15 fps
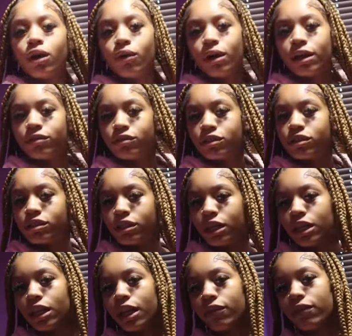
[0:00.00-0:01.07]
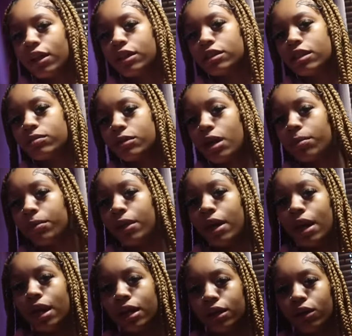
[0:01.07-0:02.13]
though I've just said like 5 times I'm
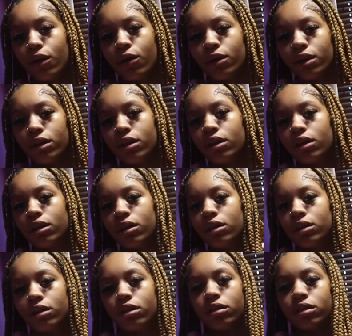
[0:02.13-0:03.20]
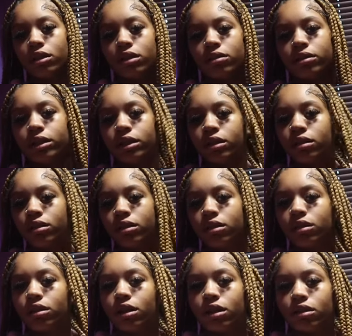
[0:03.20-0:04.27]
not going nowhere.
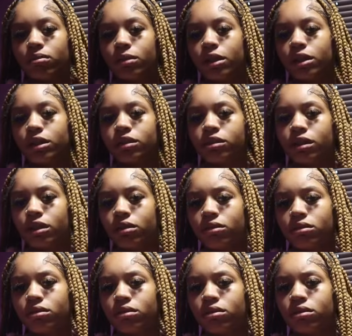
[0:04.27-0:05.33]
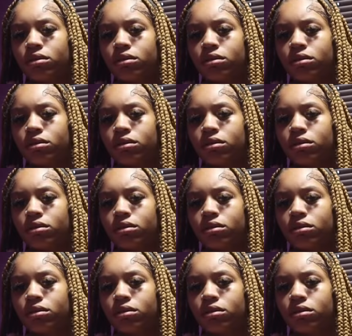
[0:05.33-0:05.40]
Hold on, y'all, my hair tangled